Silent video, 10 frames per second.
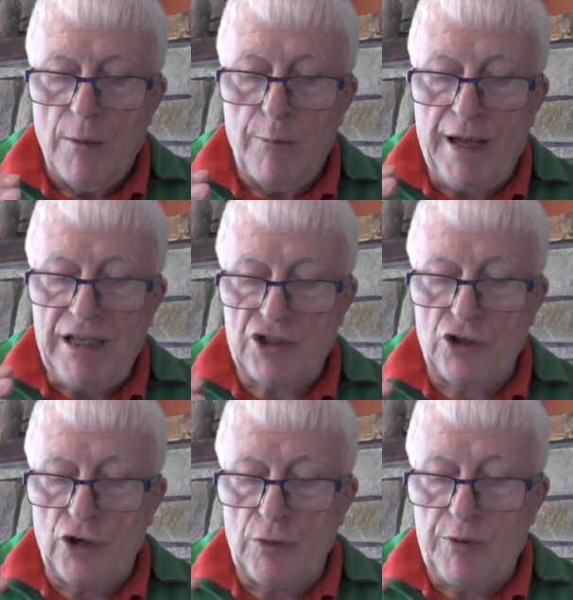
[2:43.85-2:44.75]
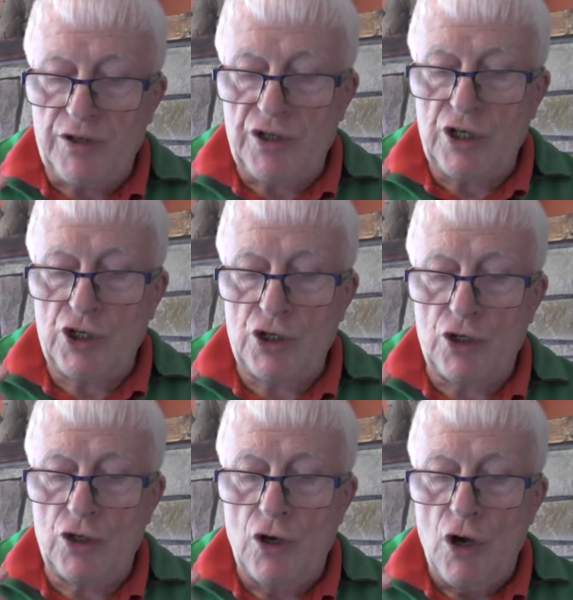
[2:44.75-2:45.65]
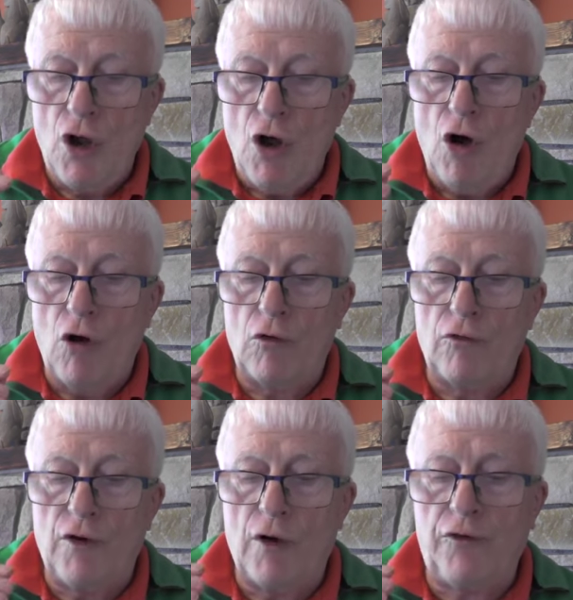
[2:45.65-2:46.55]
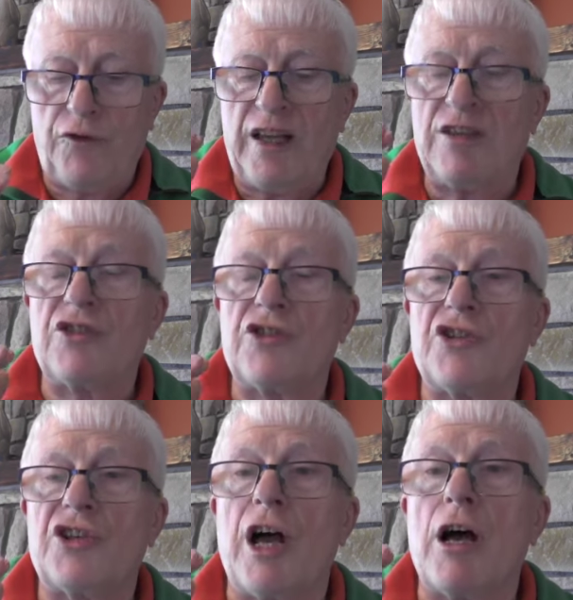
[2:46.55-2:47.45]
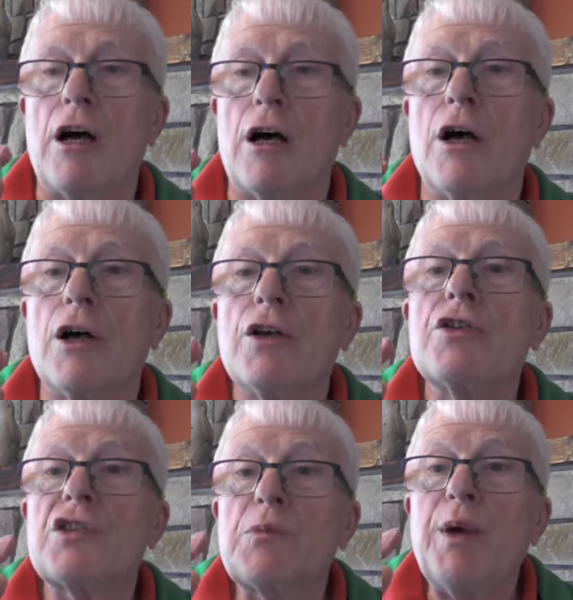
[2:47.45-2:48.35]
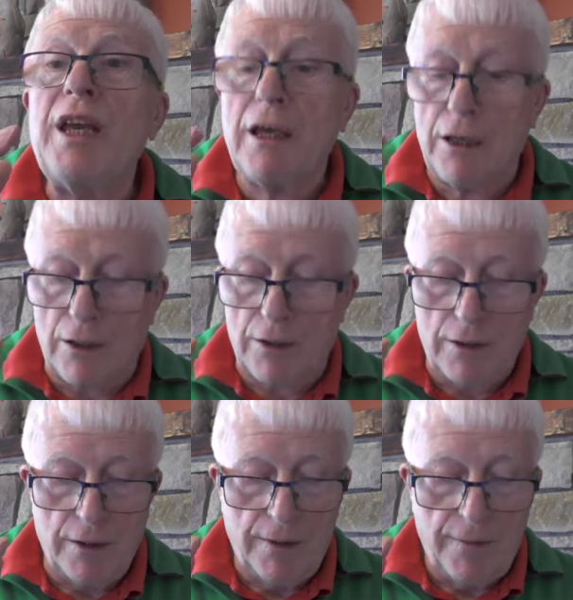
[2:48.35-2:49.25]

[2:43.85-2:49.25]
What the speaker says: based on the position of a fixed star speaker,